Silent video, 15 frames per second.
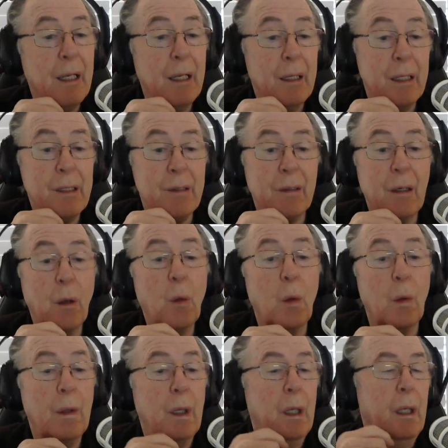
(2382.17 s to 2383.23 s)
yeah, that's right.
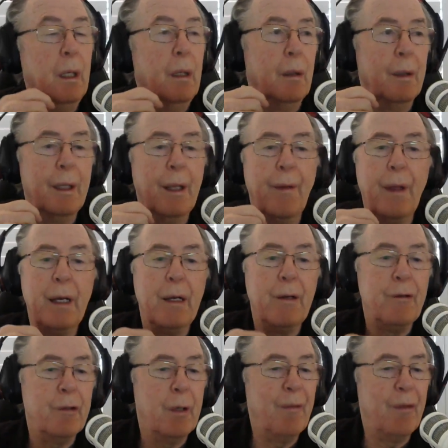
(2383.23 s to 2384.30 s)
Although they
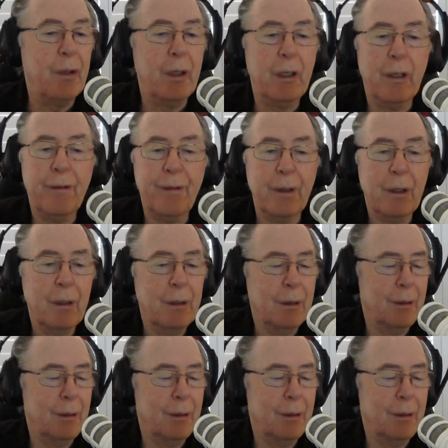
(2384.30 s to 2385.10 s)
don't drop very often.